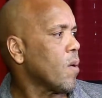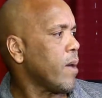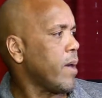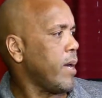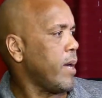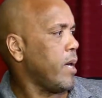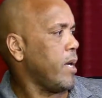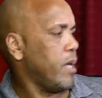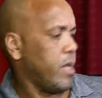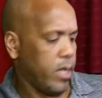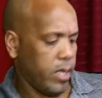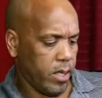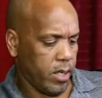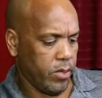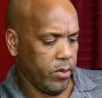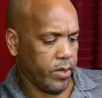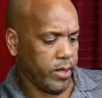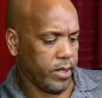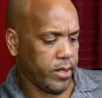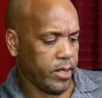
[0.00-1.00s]
and
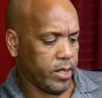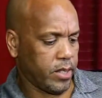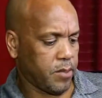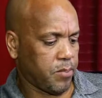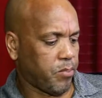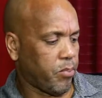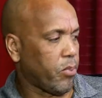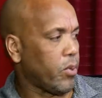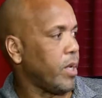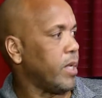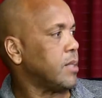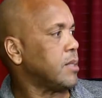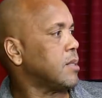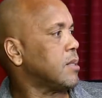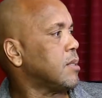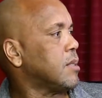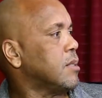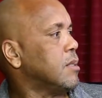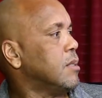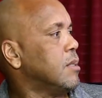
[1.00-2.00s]
you can just
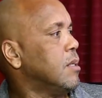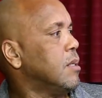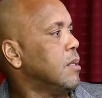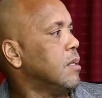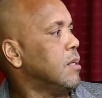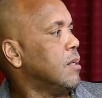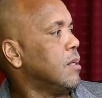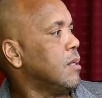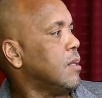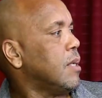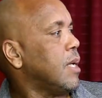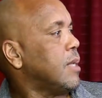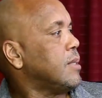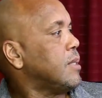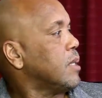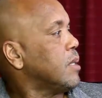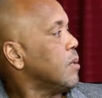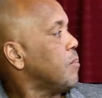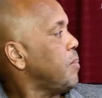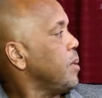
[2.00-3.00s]
press and
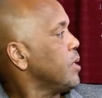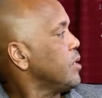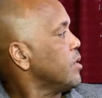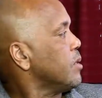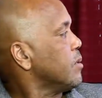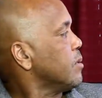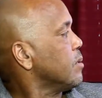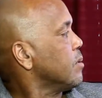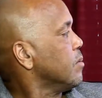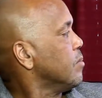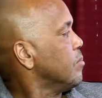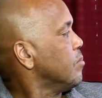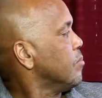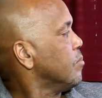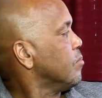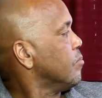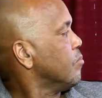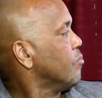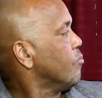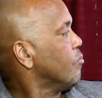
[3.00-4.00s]
take your pictures
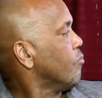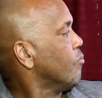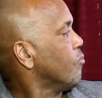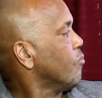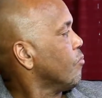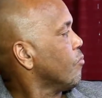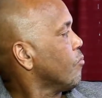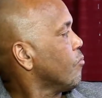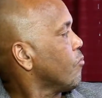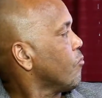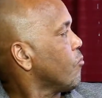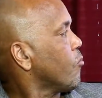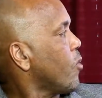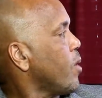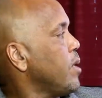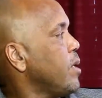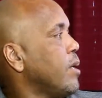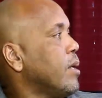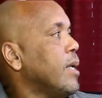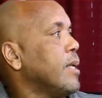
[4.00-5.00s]
right
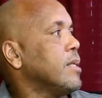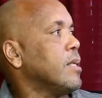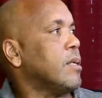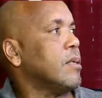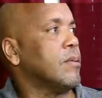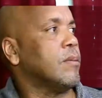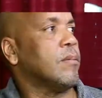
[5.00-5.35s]
here like this